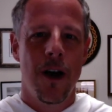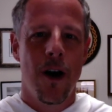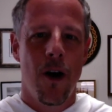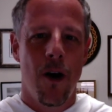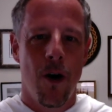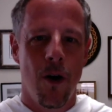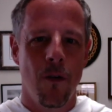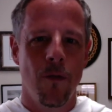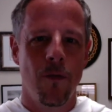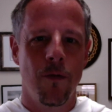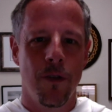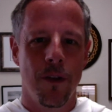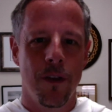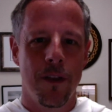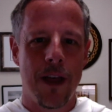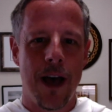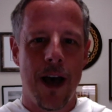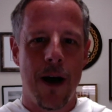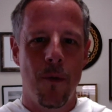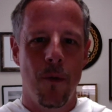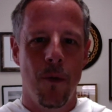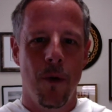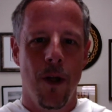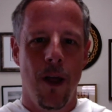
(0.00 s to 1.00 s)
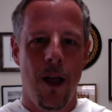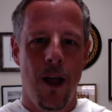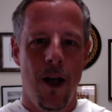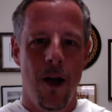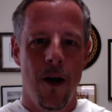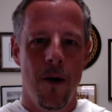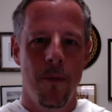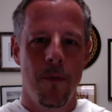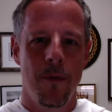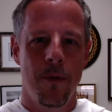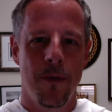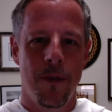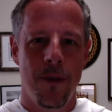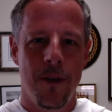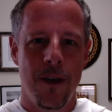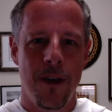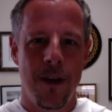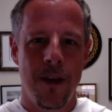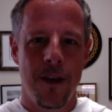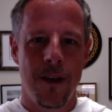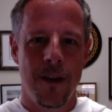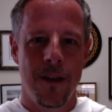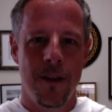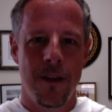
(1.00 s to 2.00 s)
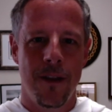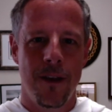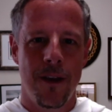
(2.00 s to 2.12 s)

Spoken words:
hopefully that will help the